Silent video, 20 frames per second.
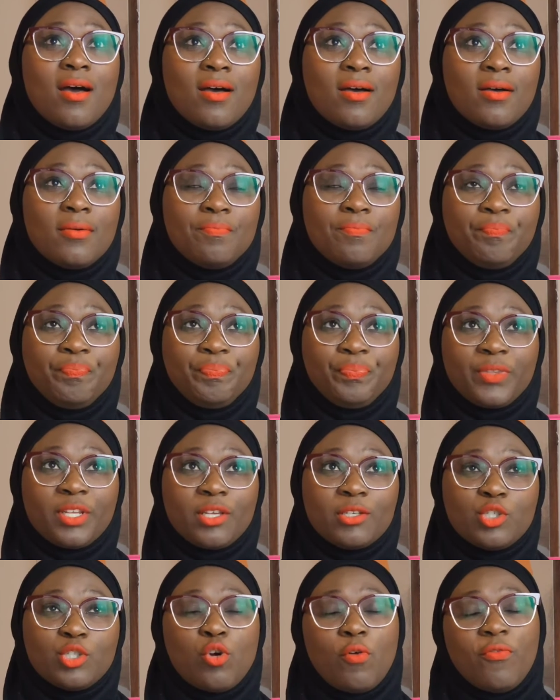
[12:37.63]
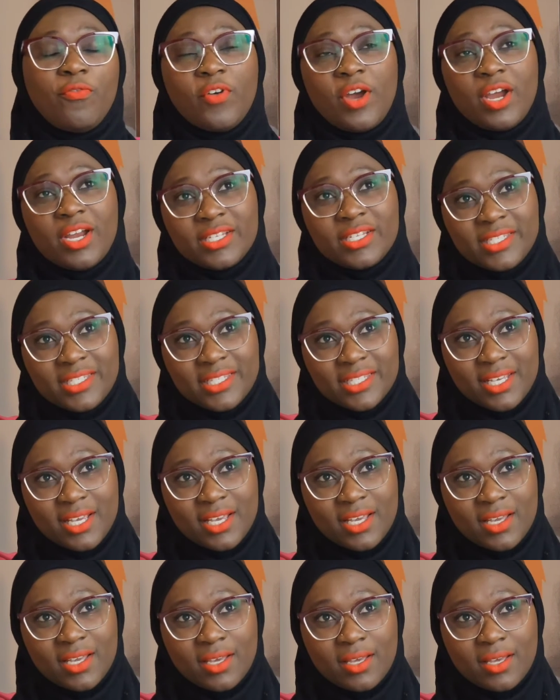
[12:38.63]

Um, so first,